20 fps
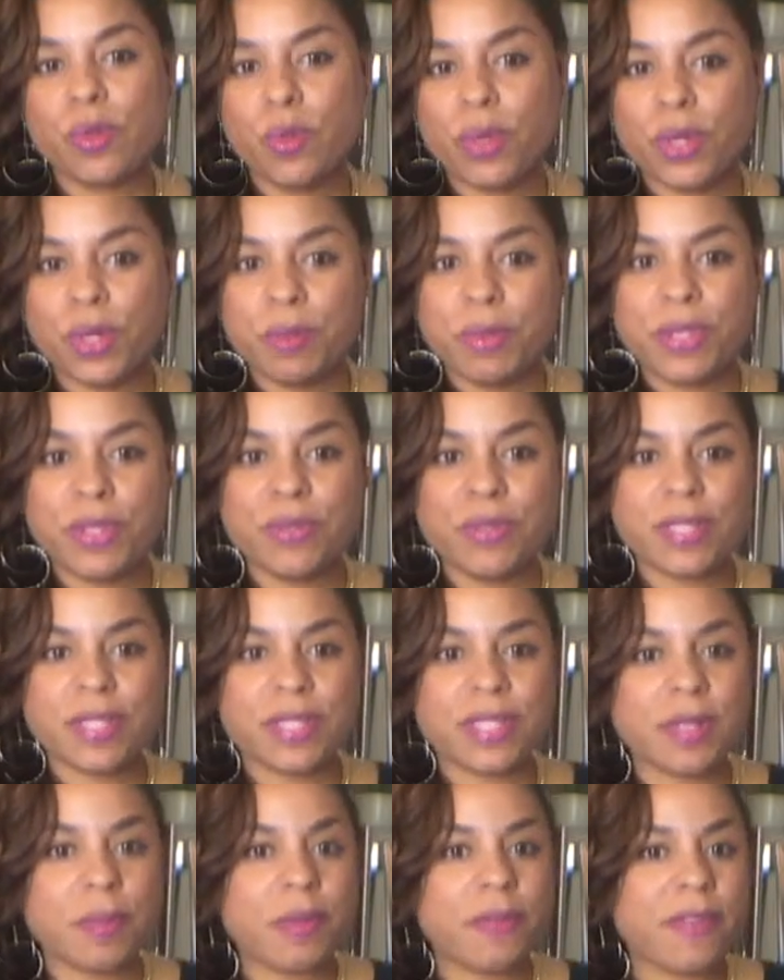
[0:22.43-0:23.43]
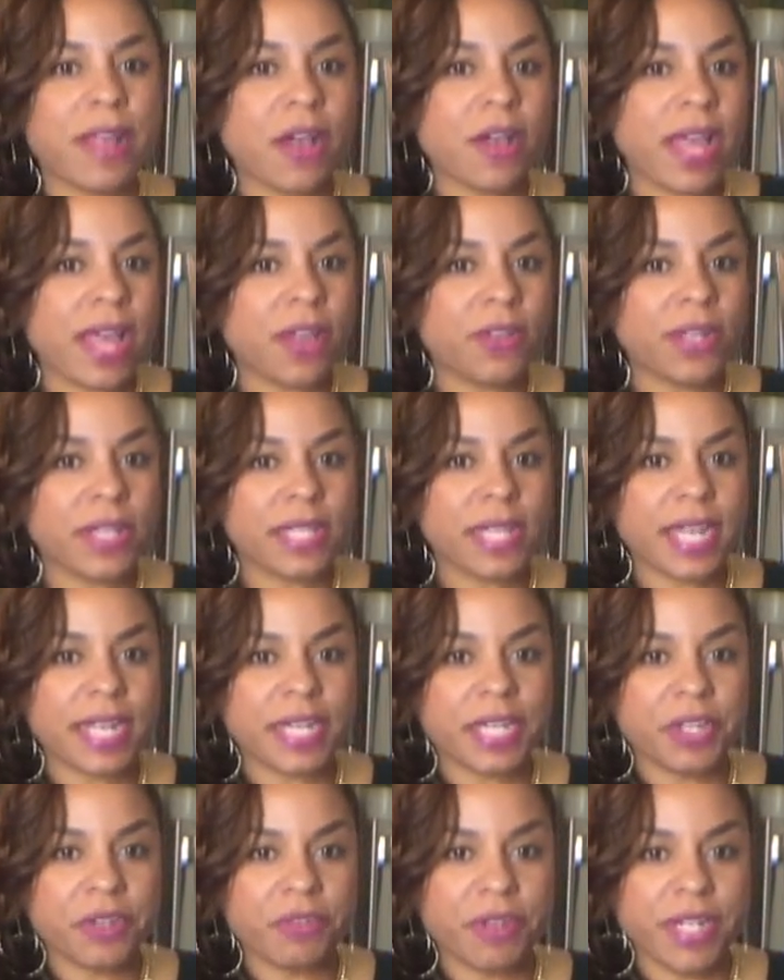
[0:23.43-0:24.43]
We're going to be using some of our
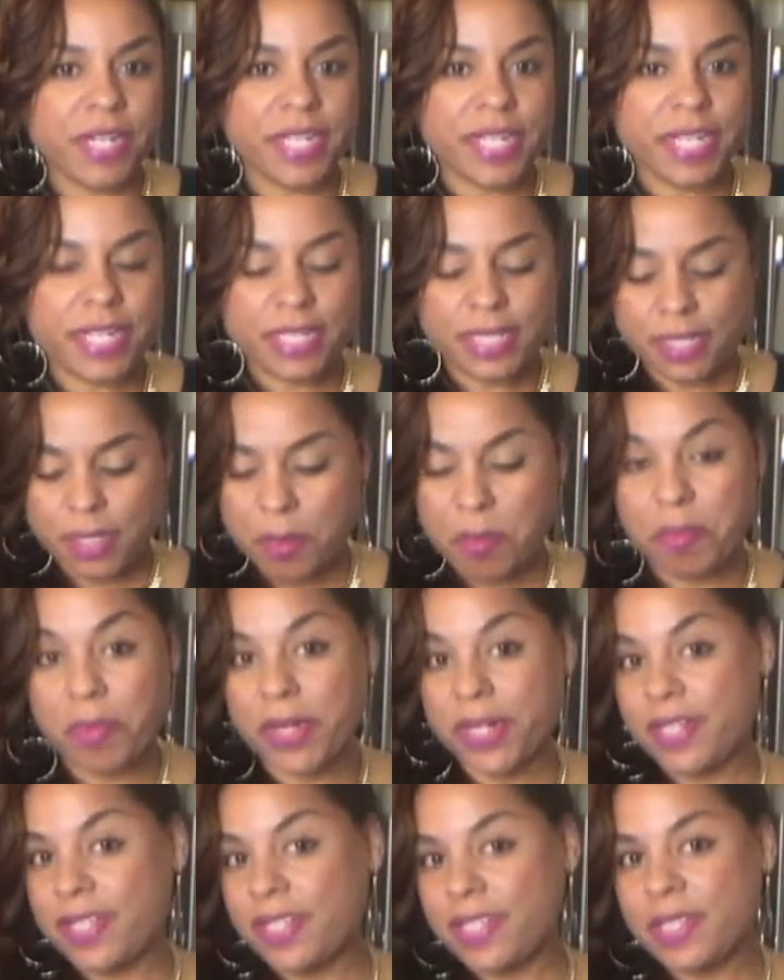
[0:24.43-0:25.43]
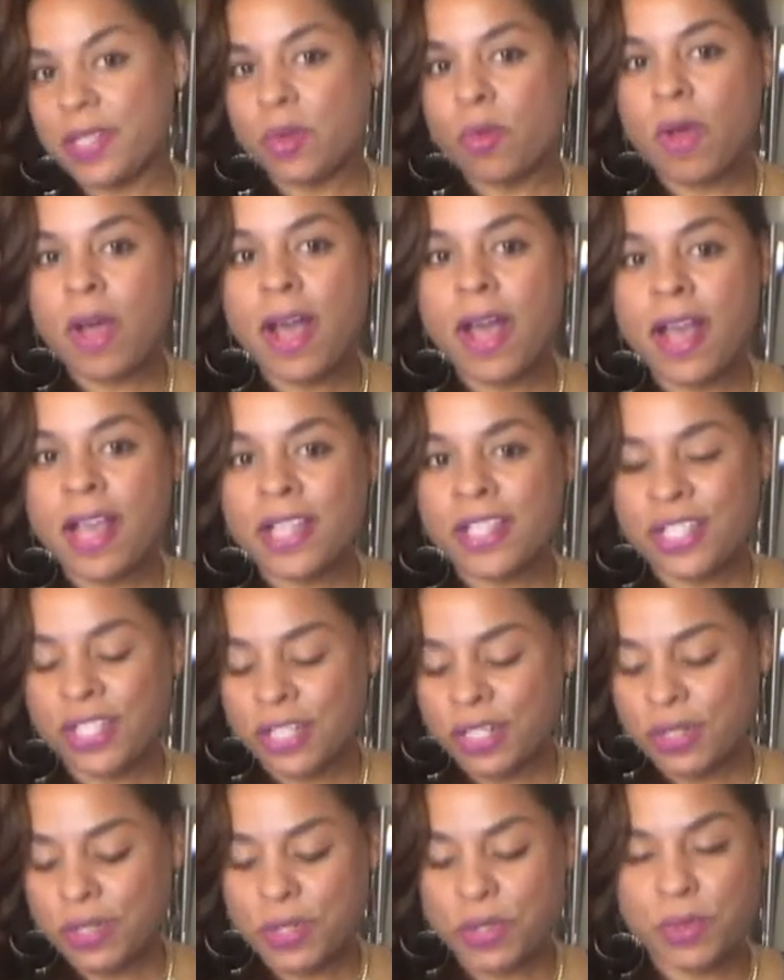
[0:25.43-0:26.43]
alkaline ingredients: butternut squash,
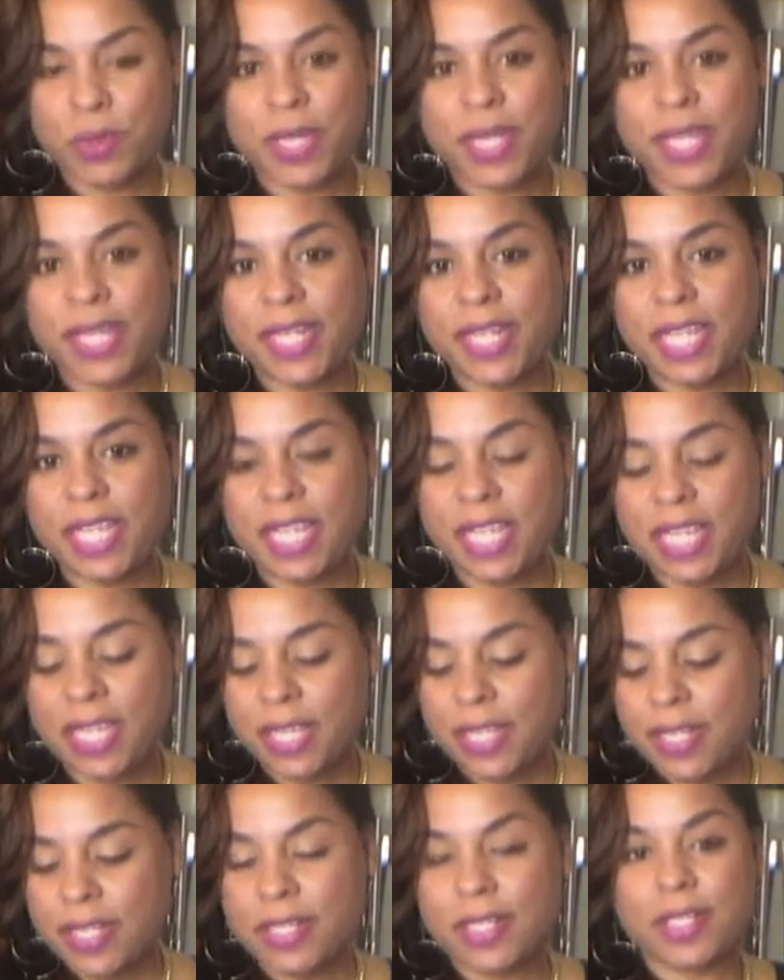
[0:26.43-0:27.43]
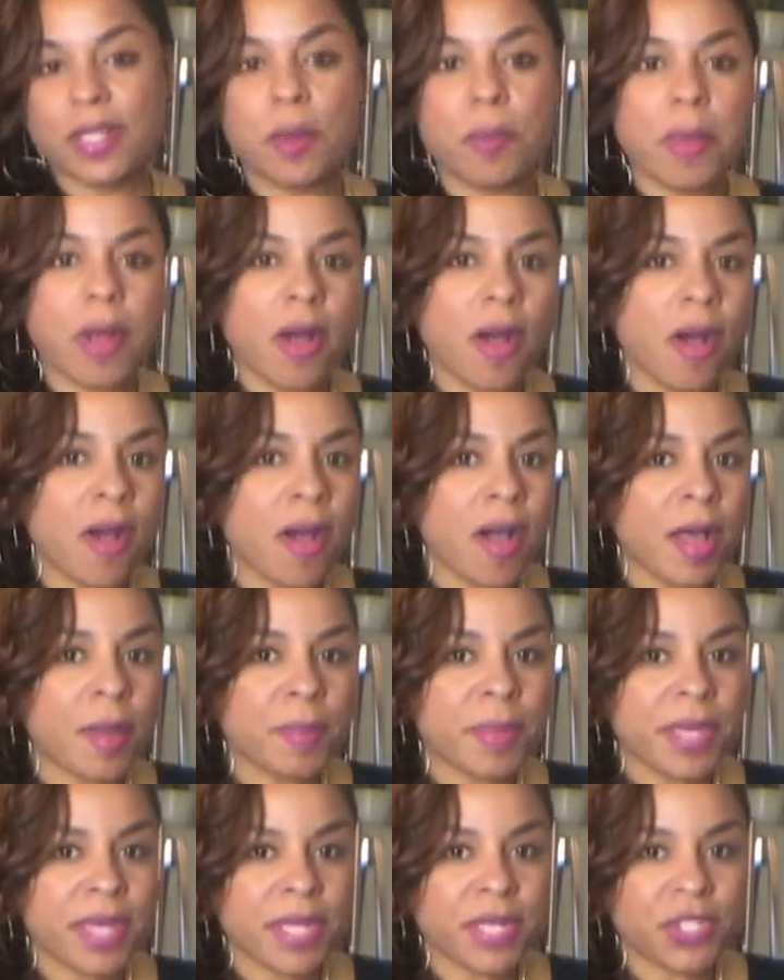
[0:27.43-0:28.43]
zucchini, some
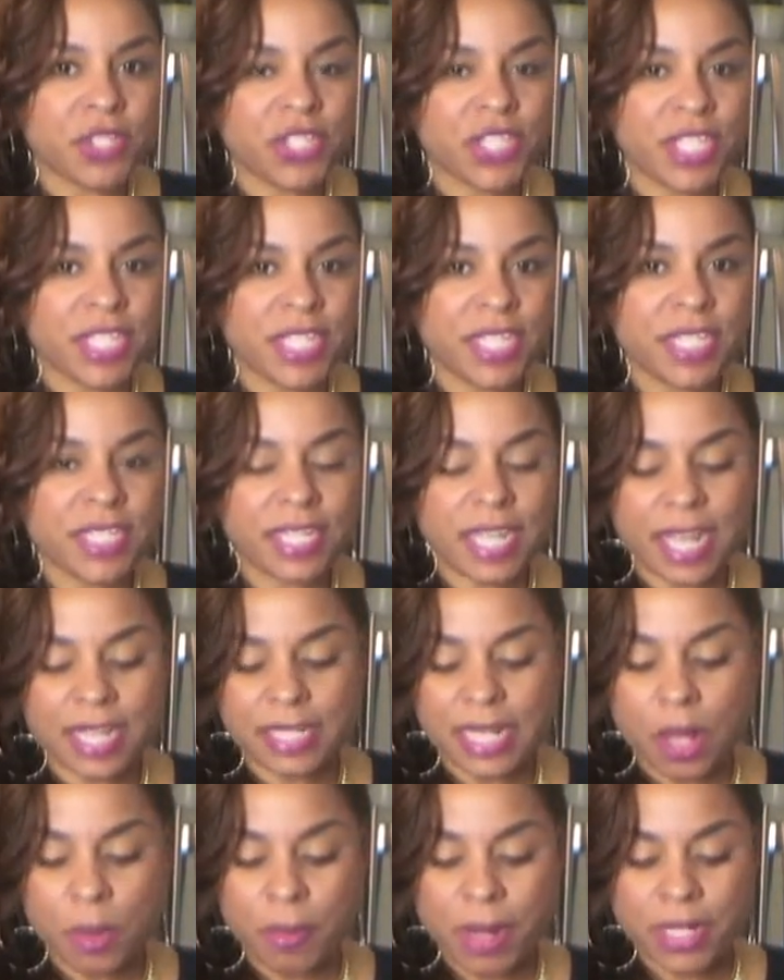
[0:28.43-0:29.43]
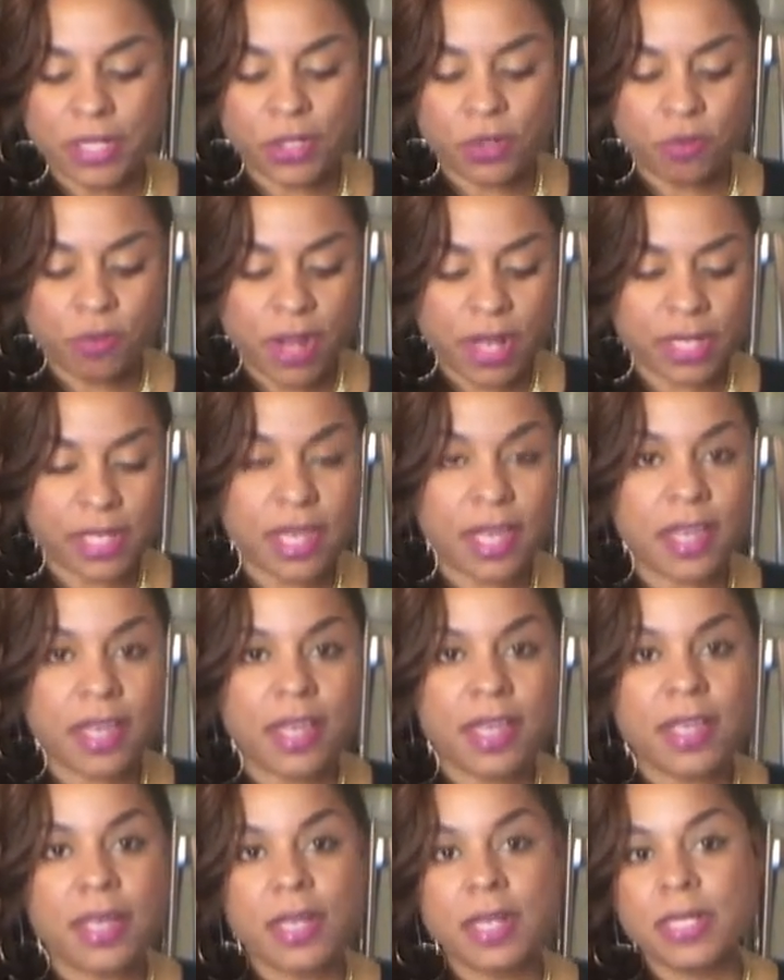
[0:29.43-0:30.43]
almond cheese as our
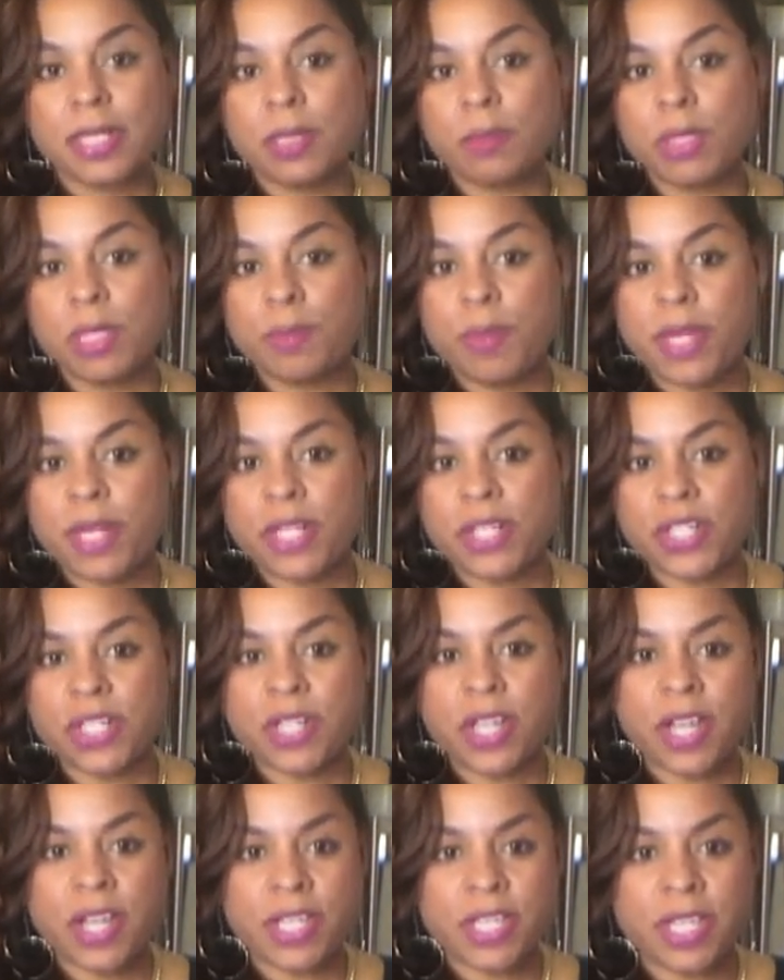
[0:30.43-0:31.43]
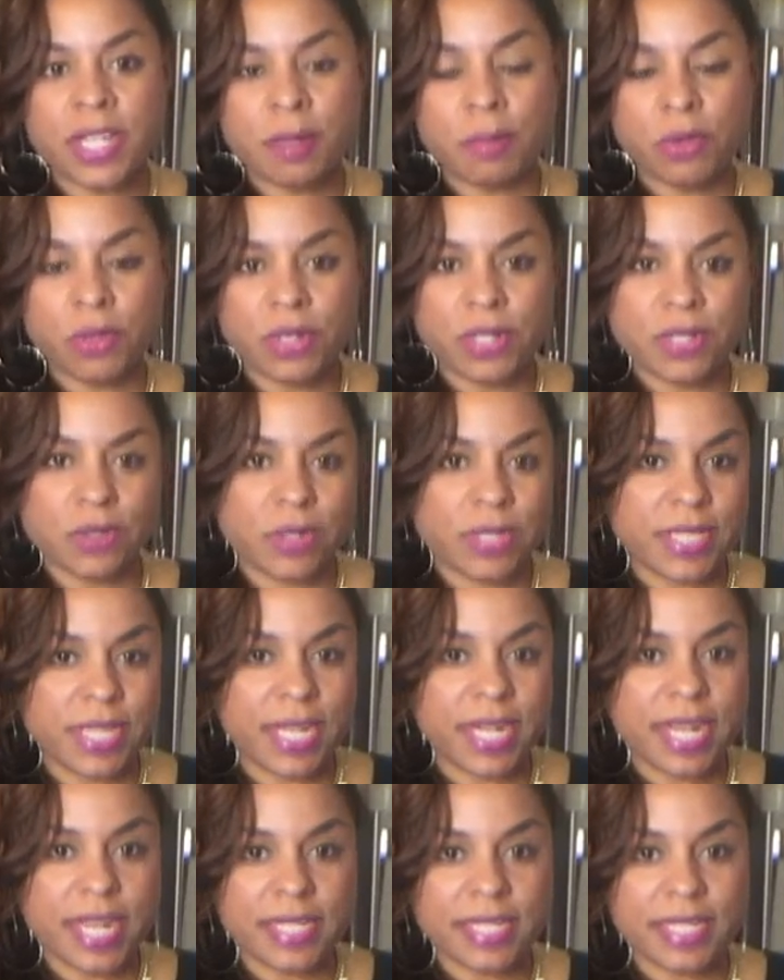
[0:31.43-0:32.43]
mozzarella, some spinach and onion. I'm going to
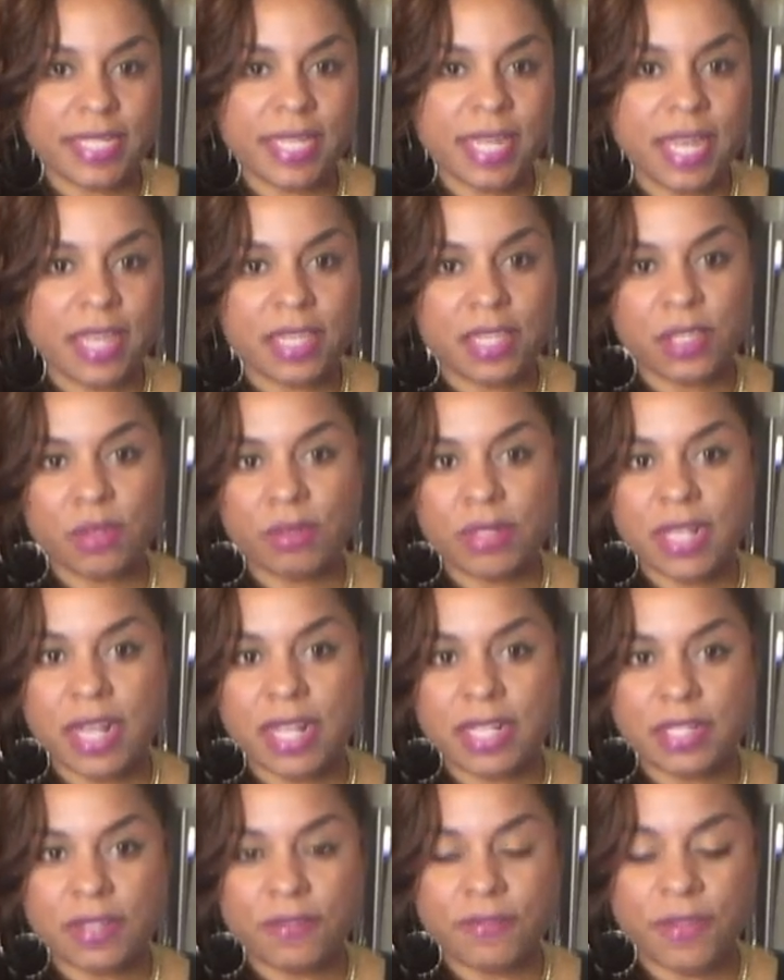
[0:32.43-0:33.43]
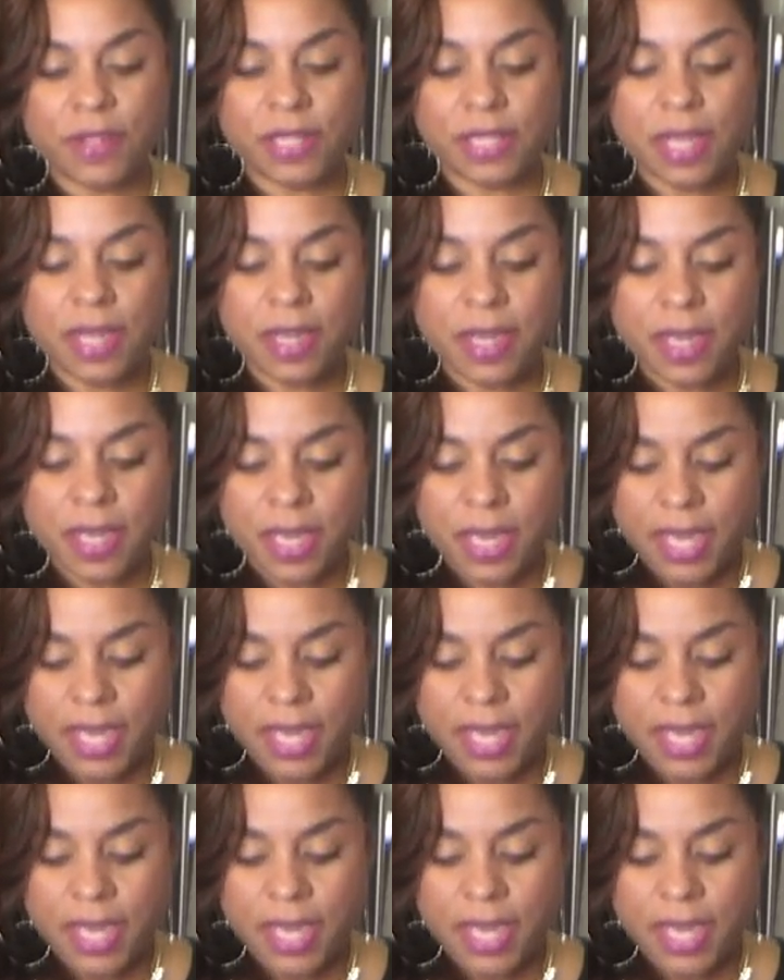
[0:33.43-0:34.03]
saute that together and use that as a filler.